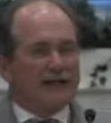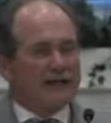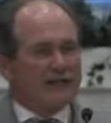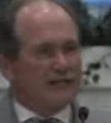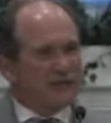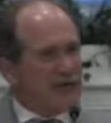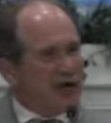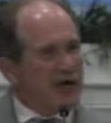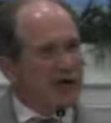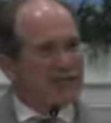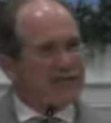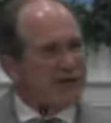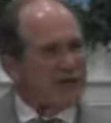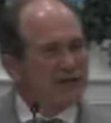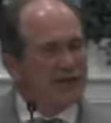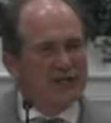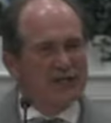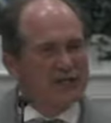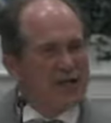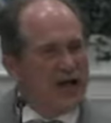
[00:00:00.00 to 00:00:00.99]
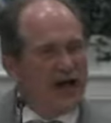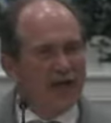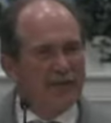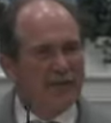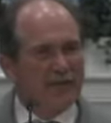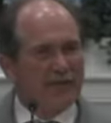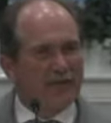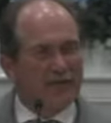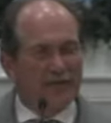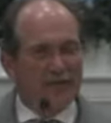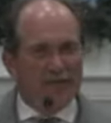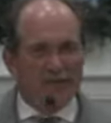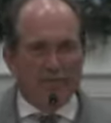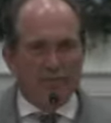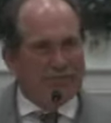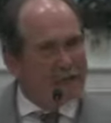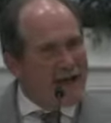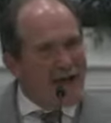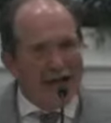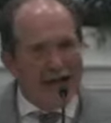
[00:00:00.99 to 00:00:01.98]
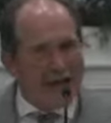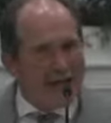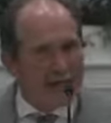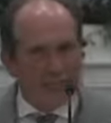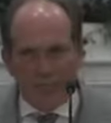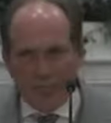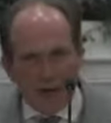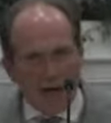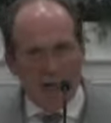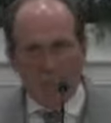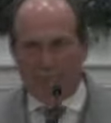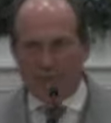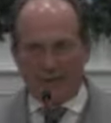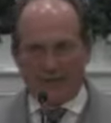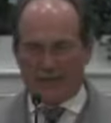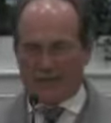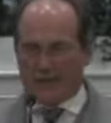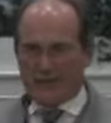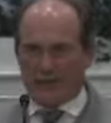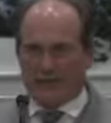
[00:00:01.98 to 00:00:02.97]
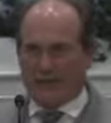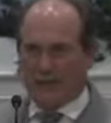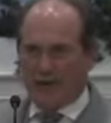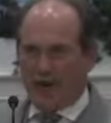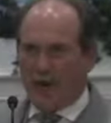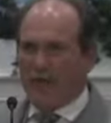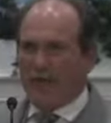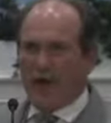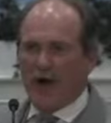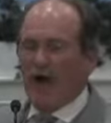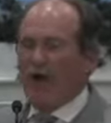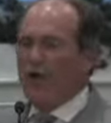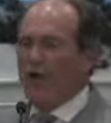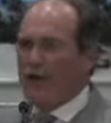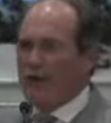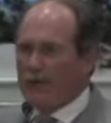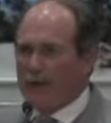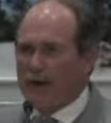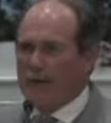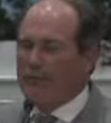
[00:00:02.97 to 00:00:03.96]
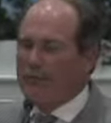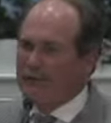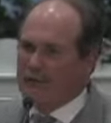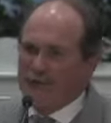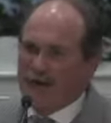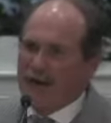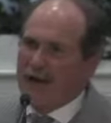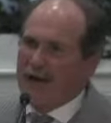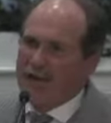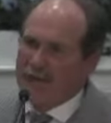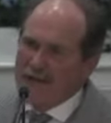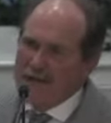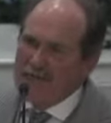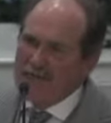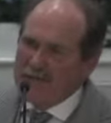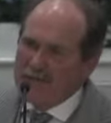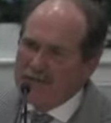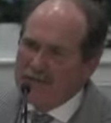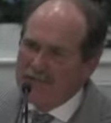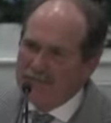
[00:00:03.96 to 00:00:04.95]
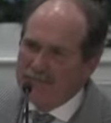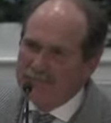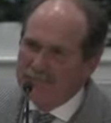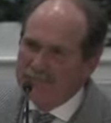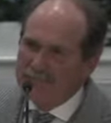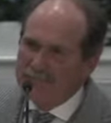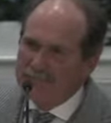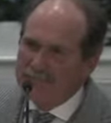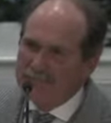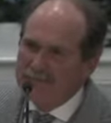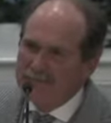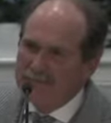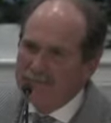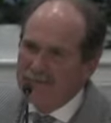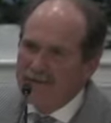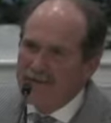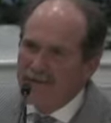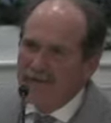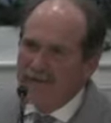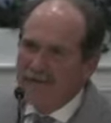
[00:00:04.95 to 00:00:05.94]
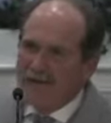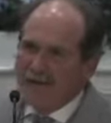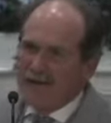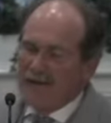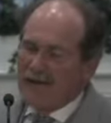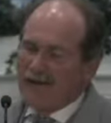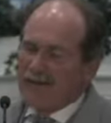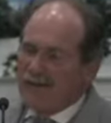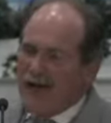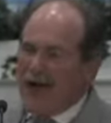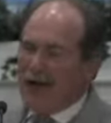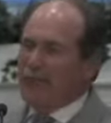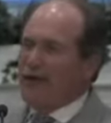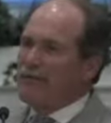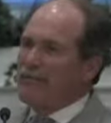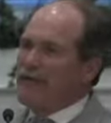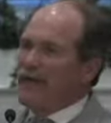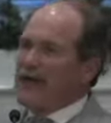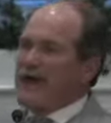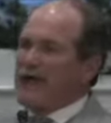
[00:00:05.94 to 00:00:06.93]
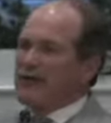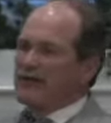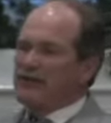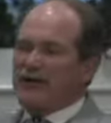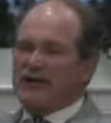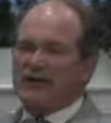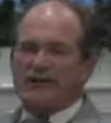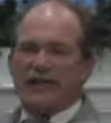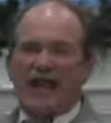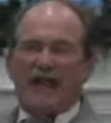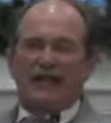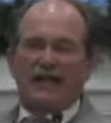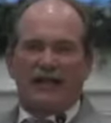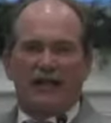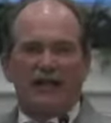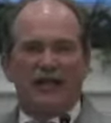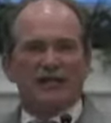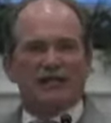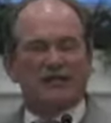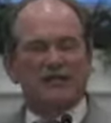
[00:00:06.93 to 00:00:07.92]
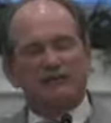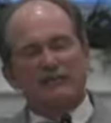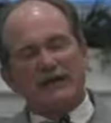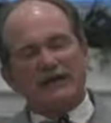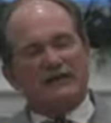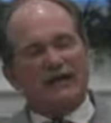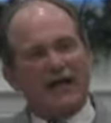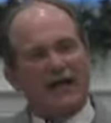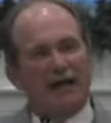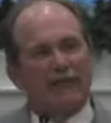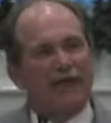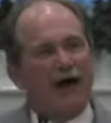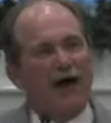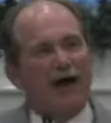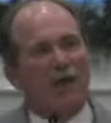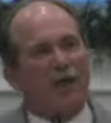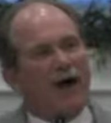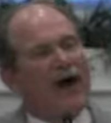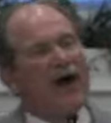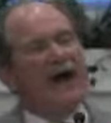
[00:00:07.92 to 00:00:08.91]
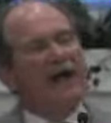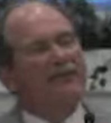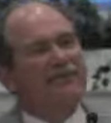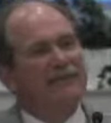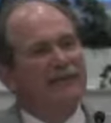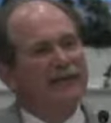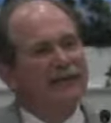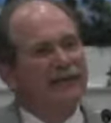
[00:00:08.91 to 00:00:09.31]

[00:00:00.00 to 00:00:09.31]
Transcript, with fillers: Service is not the main purpose or the only purpose in our redemption. That would be as ridiculous as me telling my wife